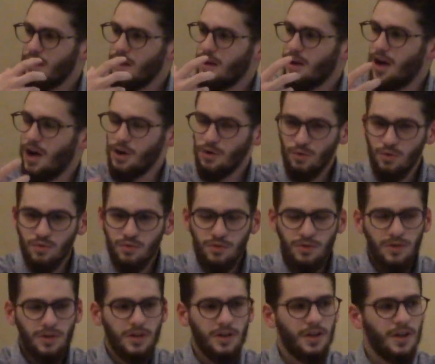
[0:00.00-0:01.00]

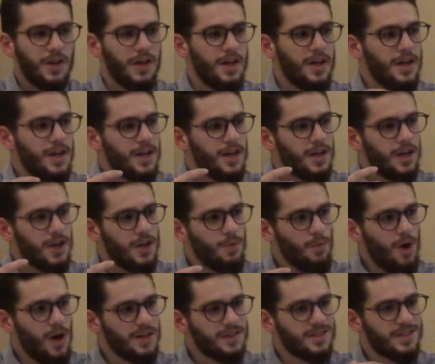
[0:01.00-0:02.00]
Qarun, he
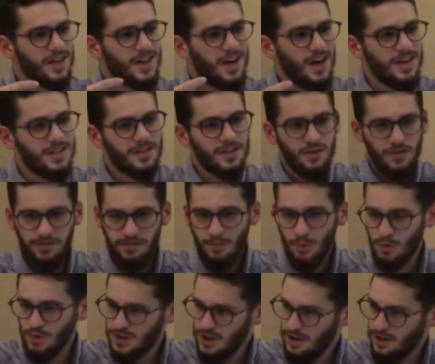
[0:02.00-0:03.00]
was the cousin of
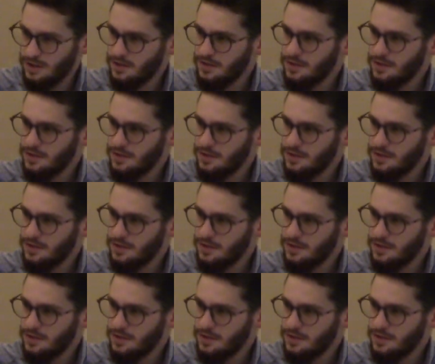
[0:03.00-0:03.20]
Musa.